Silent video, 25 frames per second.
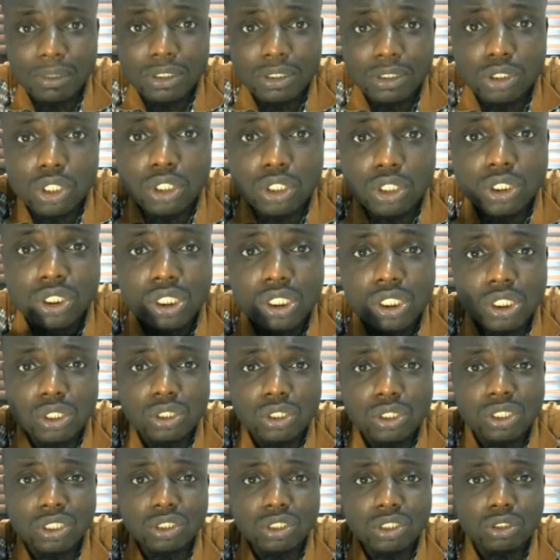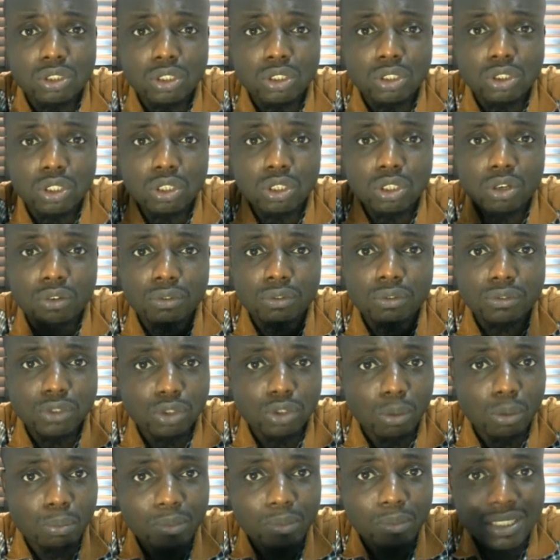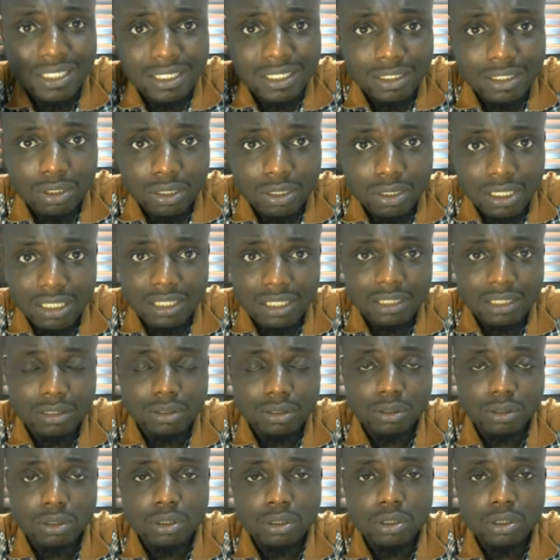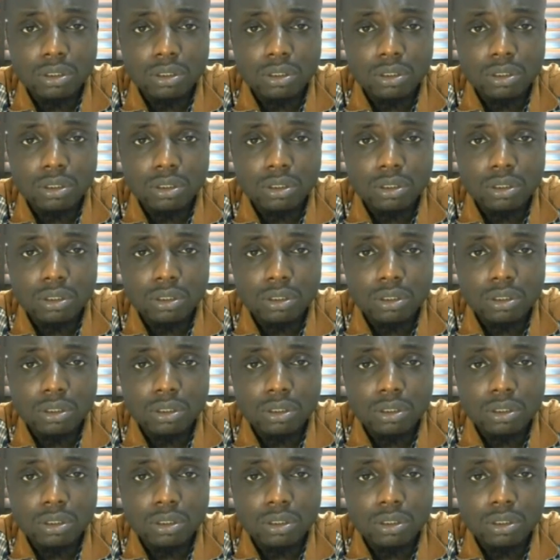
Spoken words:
Ensure you stick to the instruction of submitting your details